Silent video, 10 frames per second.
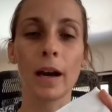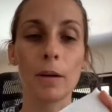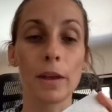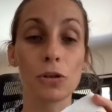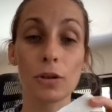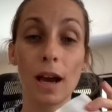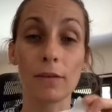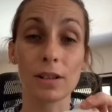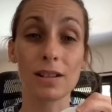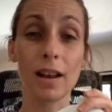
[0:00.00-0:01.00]
They do have a
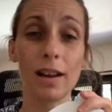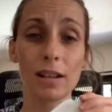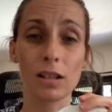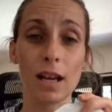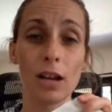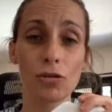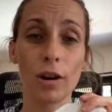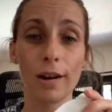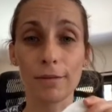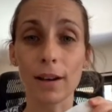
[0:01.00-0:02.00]
slightly stay dry
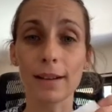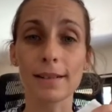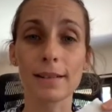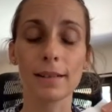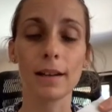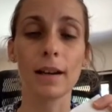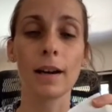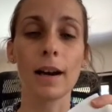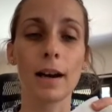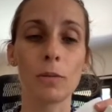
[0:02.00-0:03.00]
effect,
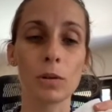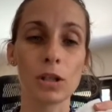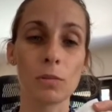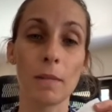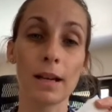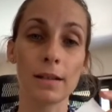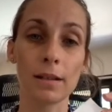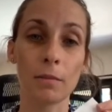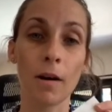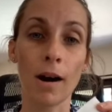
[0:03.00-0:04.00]
which makes
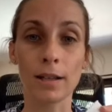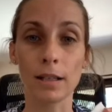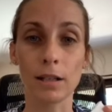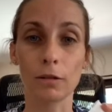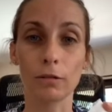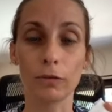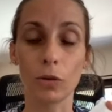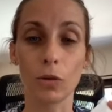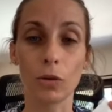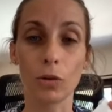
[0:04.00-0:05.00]
them ideal
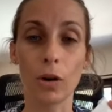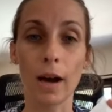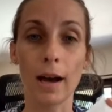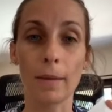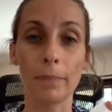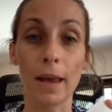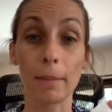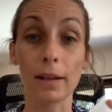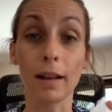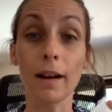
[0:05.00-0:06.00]
for
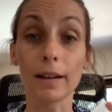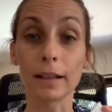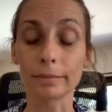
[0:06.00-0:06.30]
nappy lining.